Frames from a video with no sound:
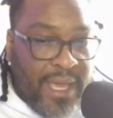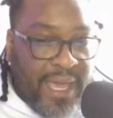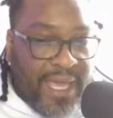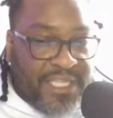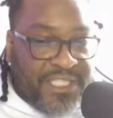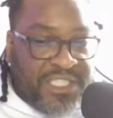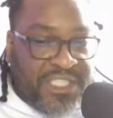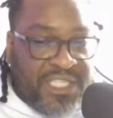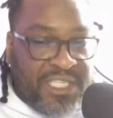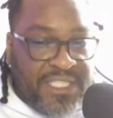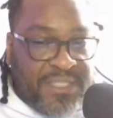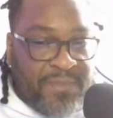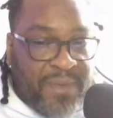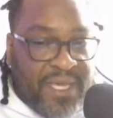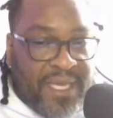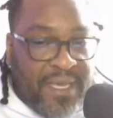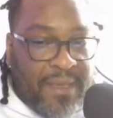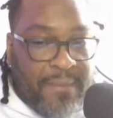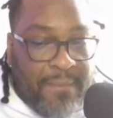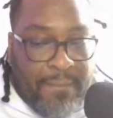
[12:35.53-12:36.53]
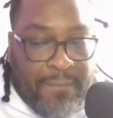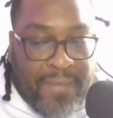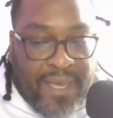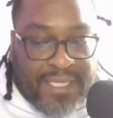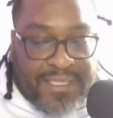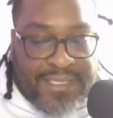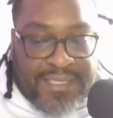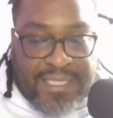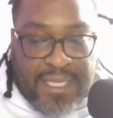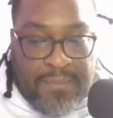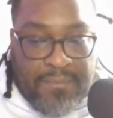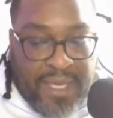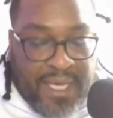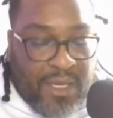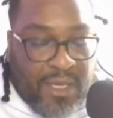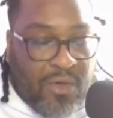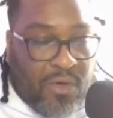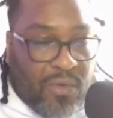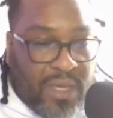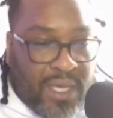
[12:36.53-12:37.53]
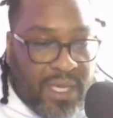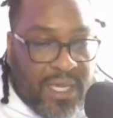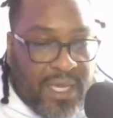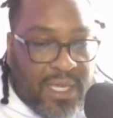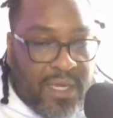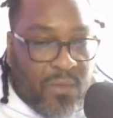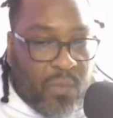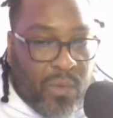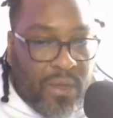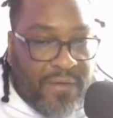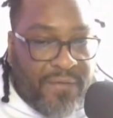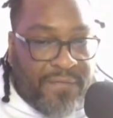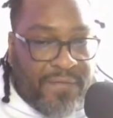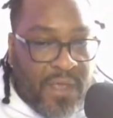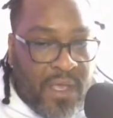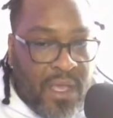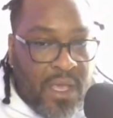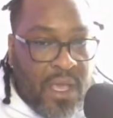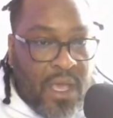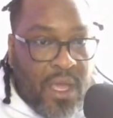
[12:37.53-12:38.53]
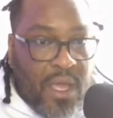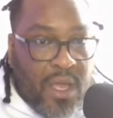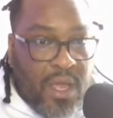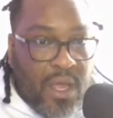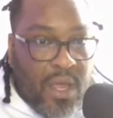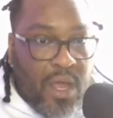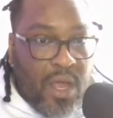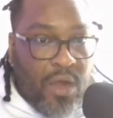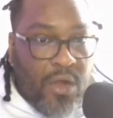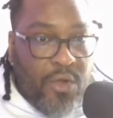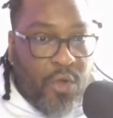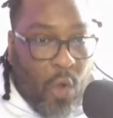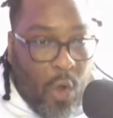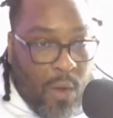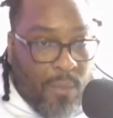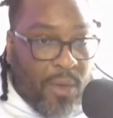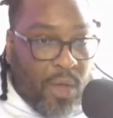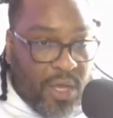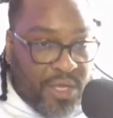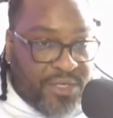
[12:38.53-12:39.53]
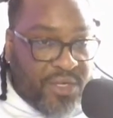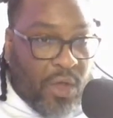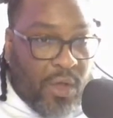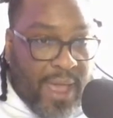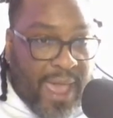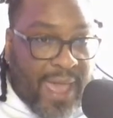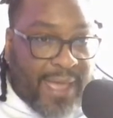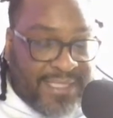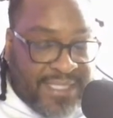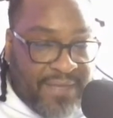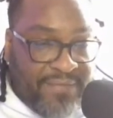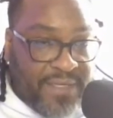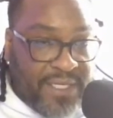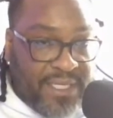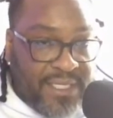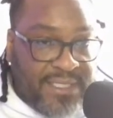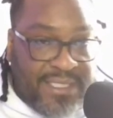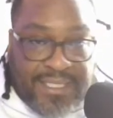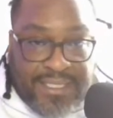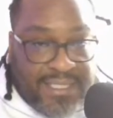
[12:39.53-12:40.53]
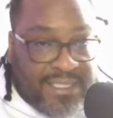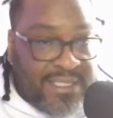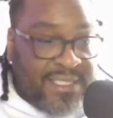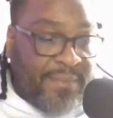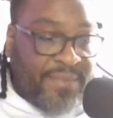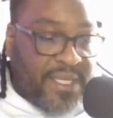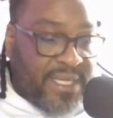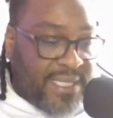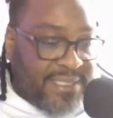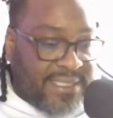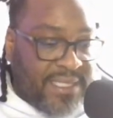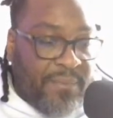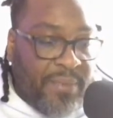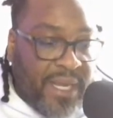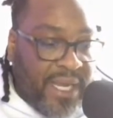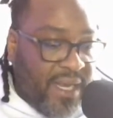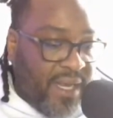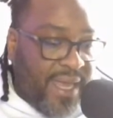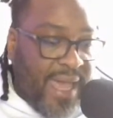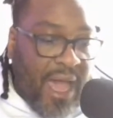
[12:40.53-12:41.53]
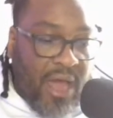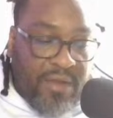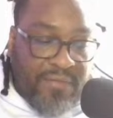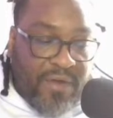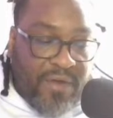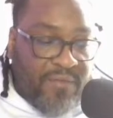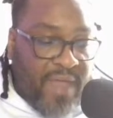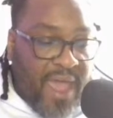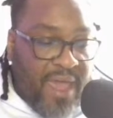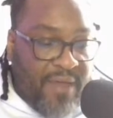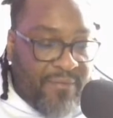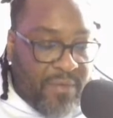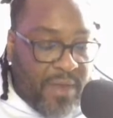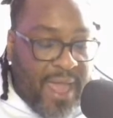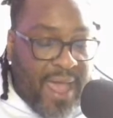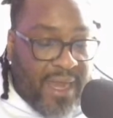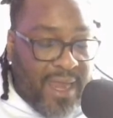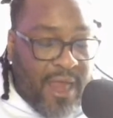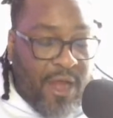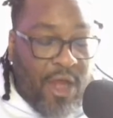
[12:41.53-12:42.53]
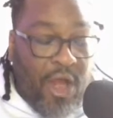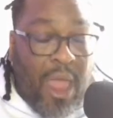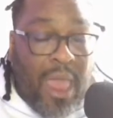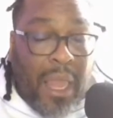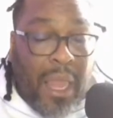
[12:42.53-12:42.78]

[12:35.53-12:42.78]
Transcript: And she's being mixed and mingled in with normal adult activities. This is something that's completely out of her. I can't